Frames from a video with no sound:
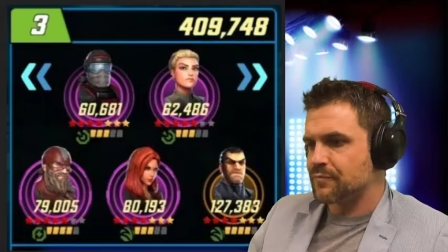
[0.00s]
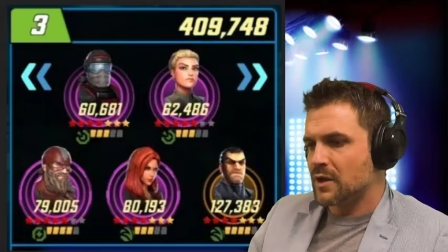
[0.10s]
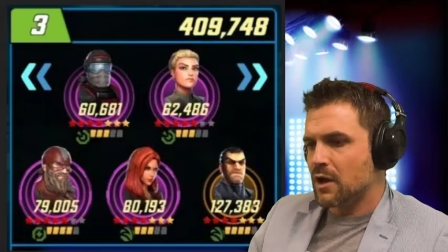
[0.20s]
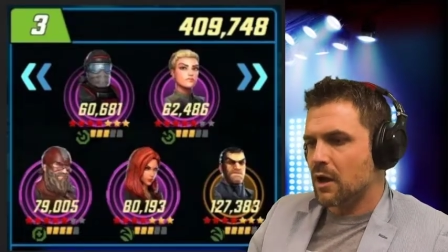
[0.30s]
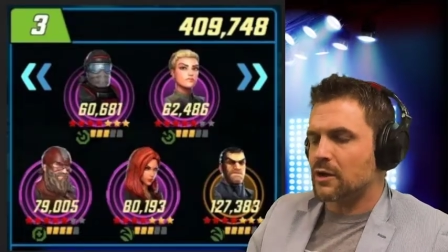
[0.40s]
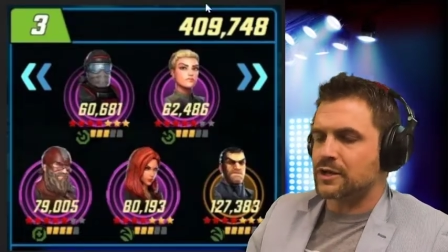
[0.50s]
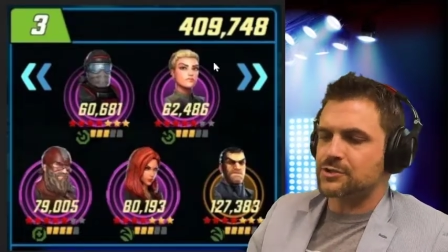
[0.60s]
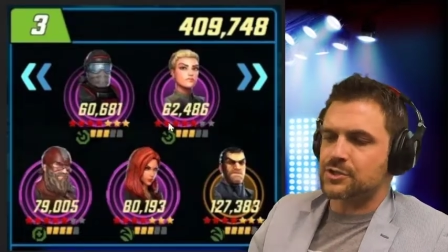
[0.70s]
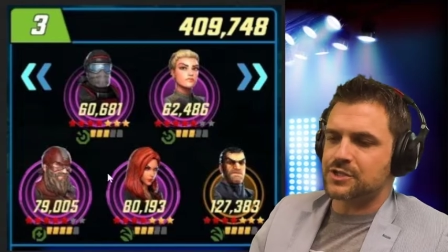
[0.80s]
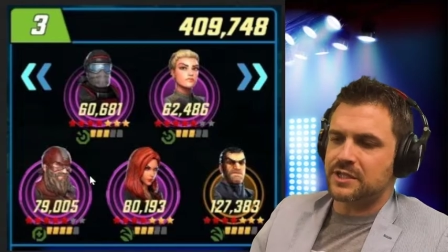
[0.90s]
Oh,
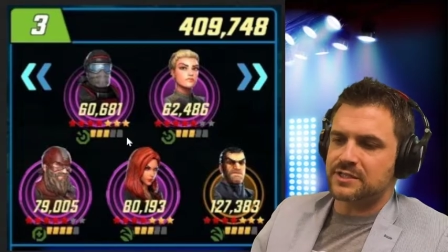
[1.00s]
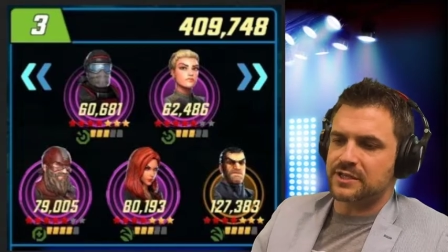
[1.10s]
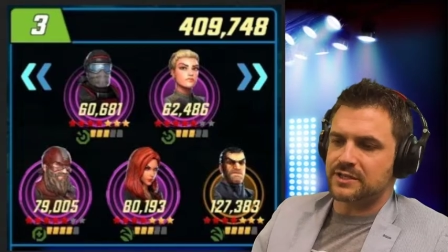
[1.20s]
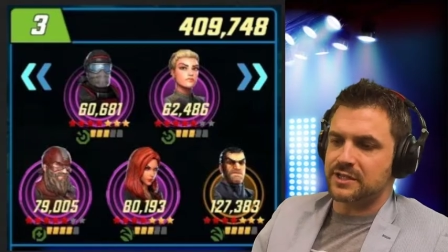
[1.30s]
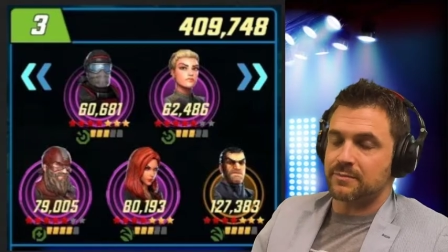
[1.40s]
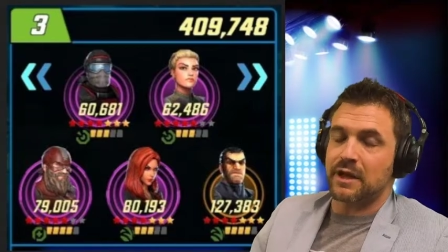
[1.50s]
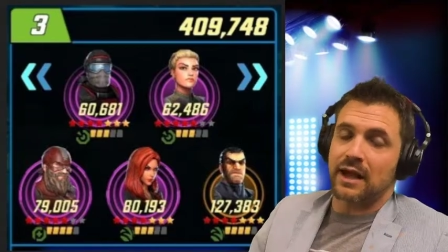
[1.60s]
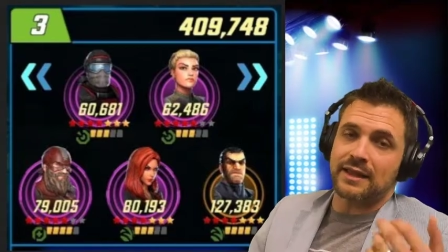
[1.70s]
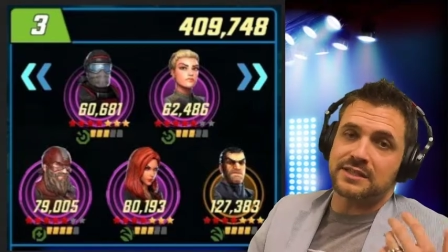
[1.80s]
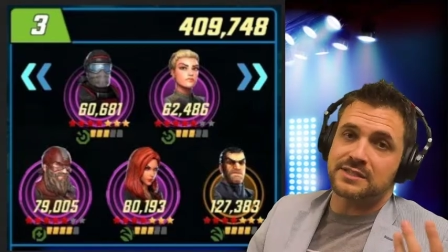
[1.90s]
here's your Skilletary team. Now,
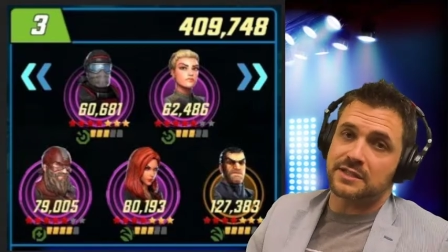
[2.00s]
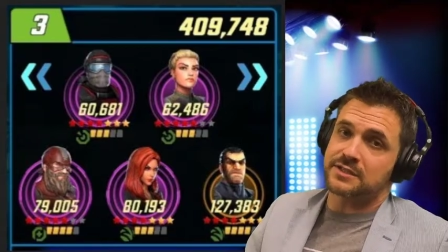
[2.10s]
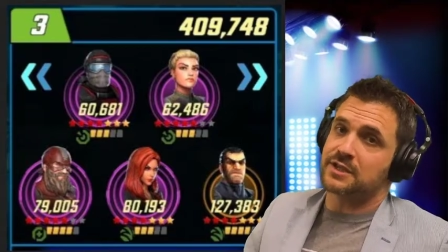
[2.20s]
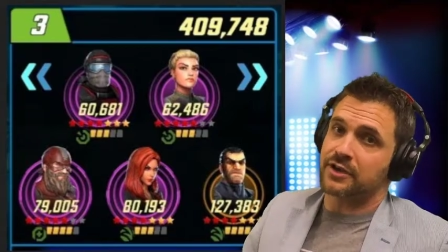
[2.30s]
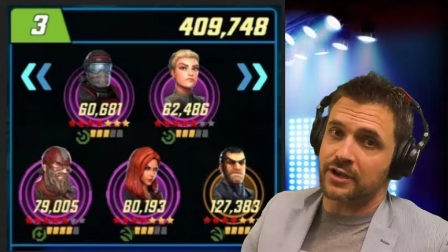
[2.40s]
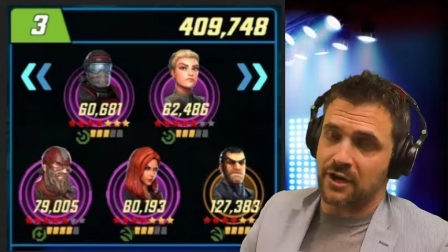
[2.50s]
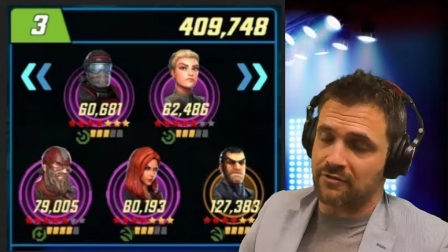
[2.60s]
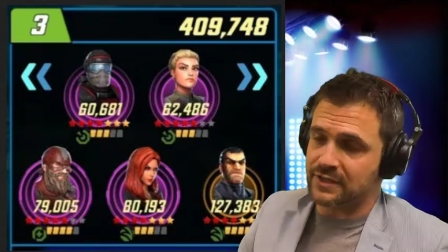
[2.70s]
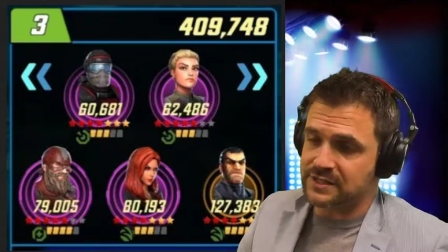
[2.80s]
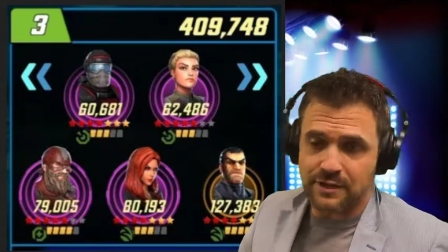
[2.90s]
I like Skilletary on
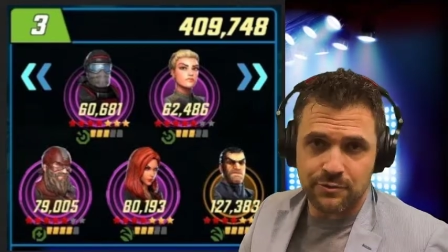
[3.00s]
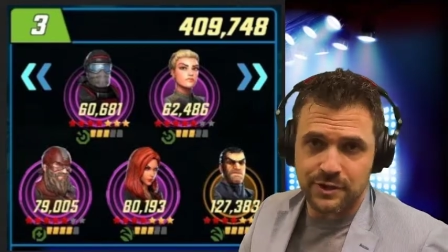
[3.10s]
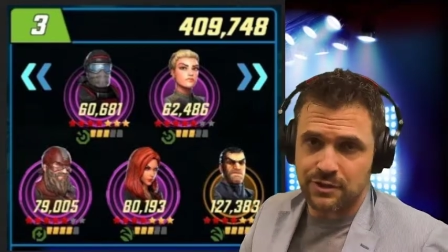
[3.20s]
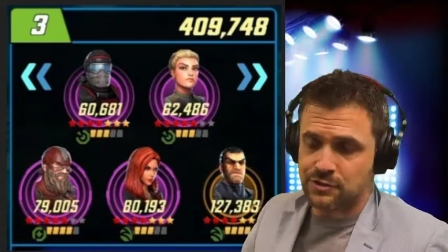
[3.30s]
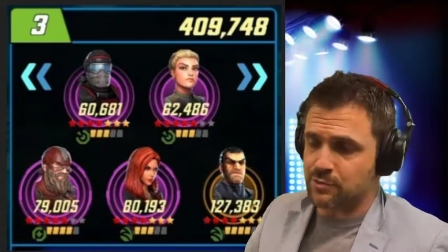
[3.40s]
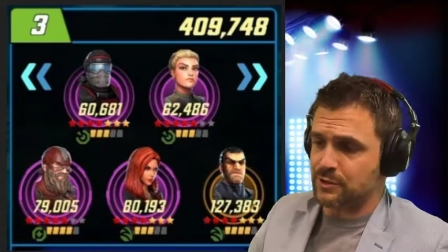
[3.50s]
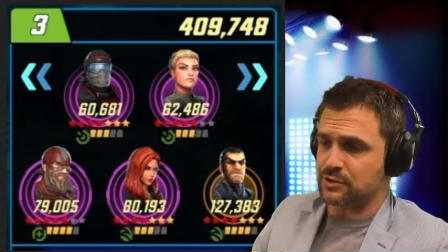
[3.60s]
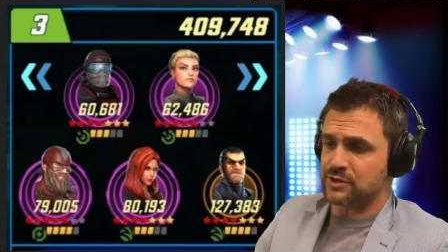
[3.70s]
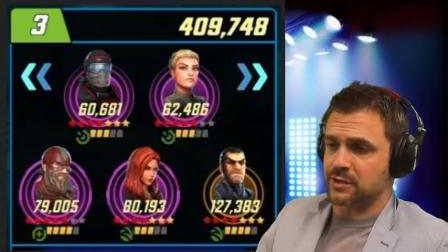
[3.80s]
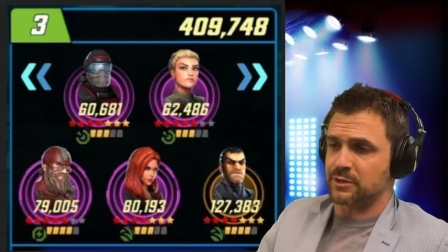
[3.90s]
offense. I don't think you should be
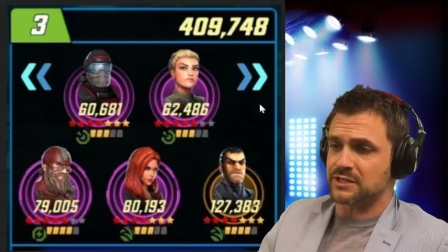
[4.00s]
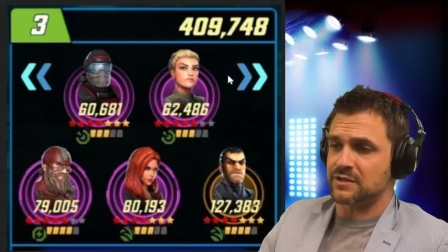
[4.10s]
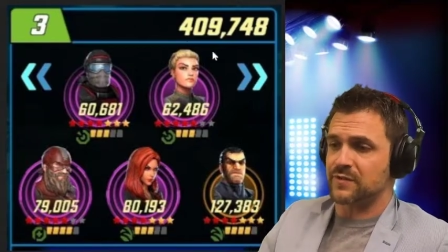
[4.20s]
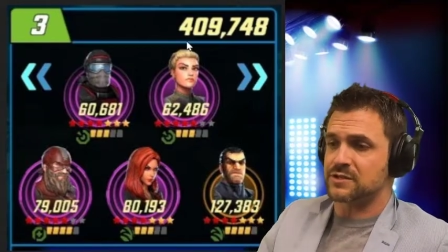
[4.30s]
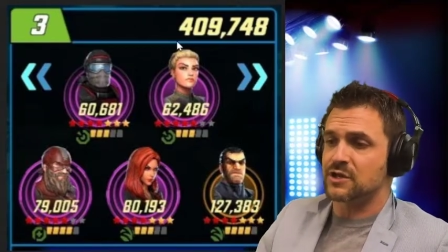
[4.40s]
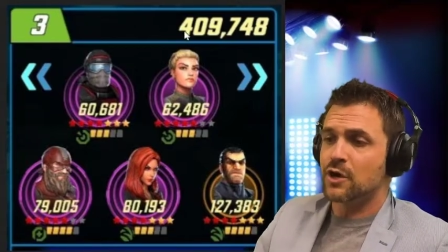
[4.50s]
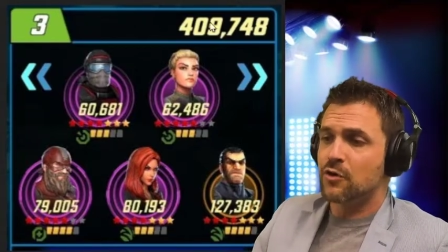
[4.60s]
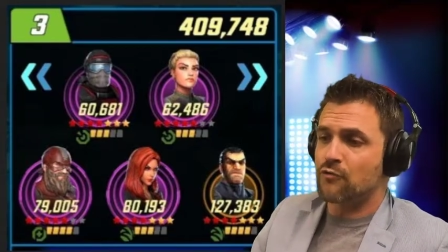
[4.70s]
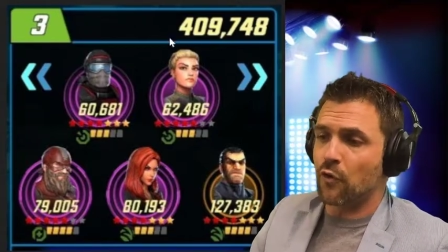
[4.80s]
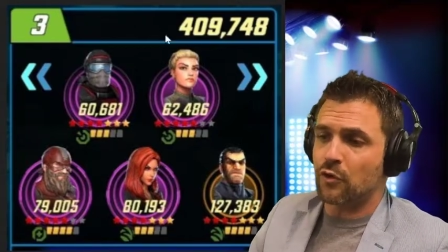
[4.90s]
using him on defense.
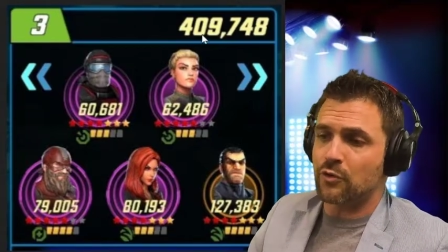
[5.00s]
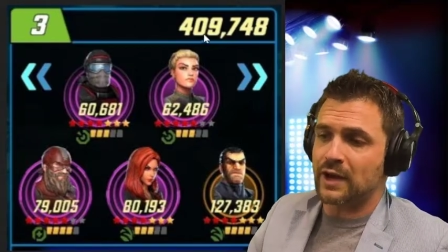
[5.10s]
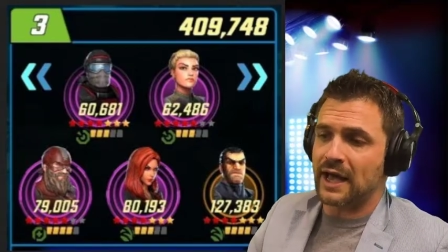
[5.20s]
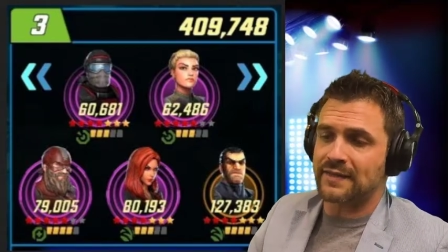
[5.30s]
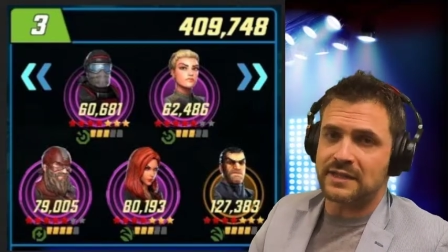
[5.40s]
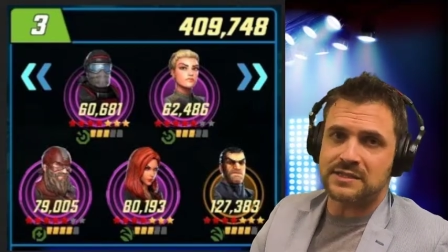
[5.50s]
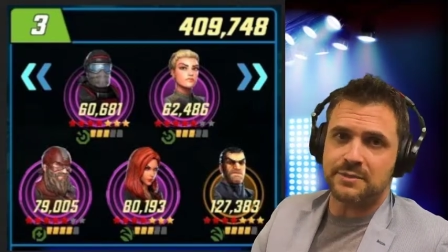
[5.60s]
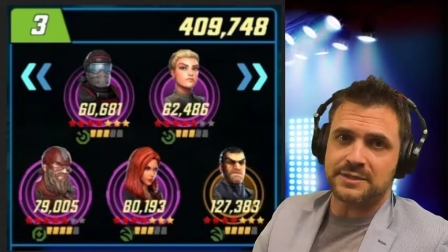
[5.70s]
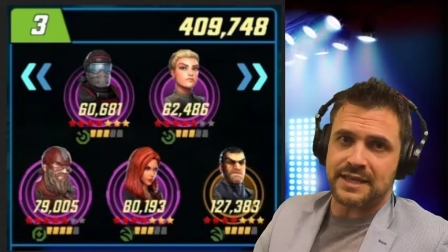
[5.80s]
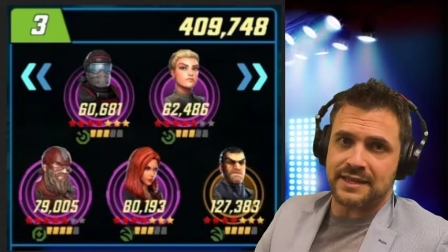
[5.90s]
409, that's
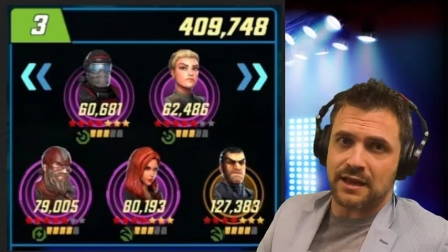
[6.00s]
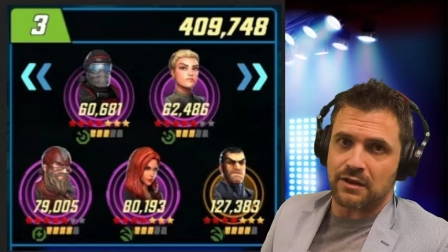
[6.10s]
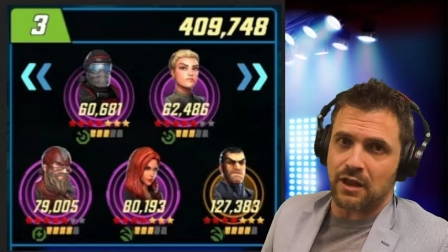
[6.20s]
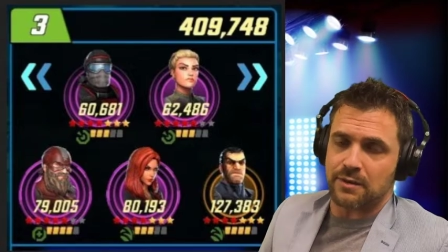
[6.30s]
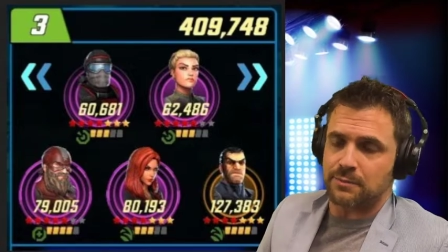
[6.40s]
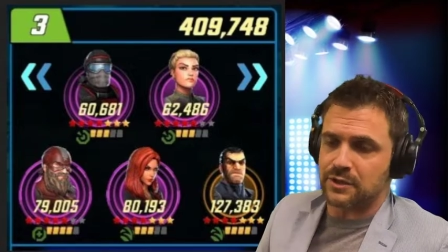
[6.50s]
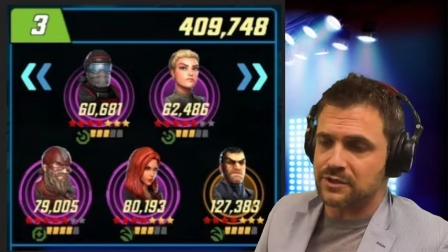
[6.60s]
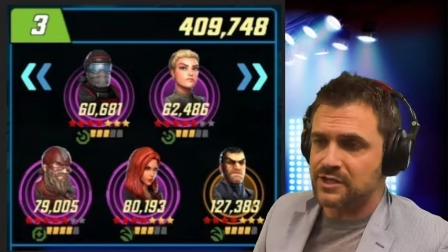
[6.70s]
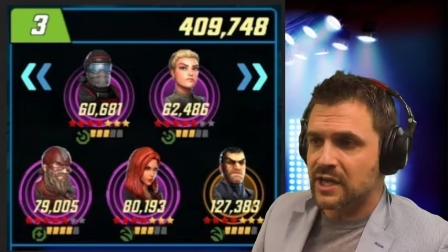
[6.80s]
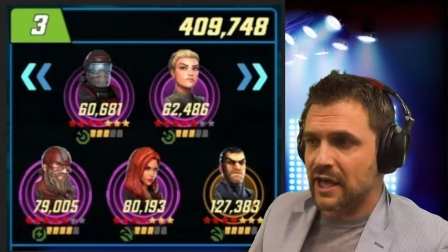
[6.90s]
going to be taking out a lot of
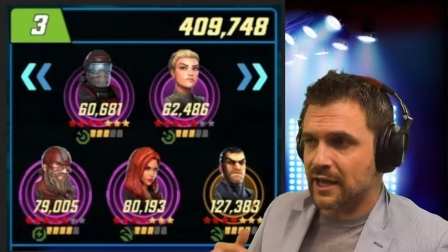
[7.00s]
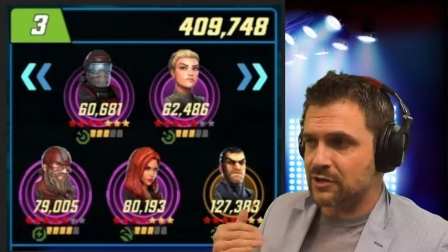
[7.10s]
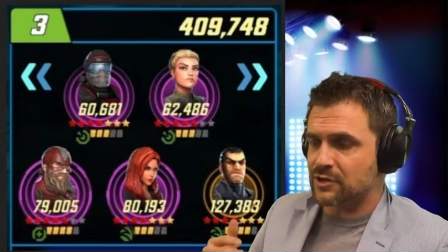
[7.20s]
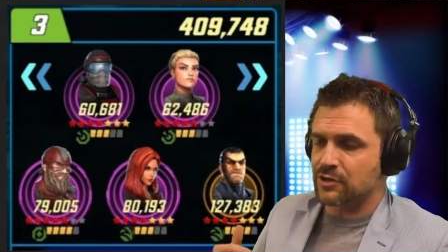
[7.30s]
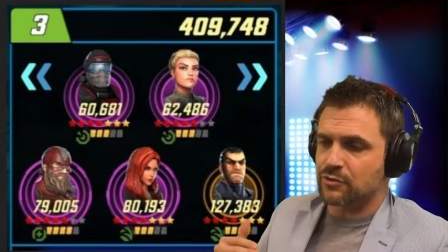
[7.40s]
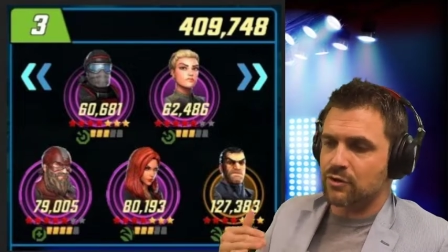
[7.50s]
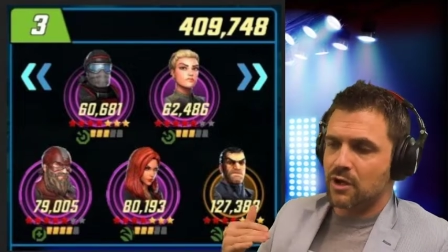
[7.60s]
Mercs. At your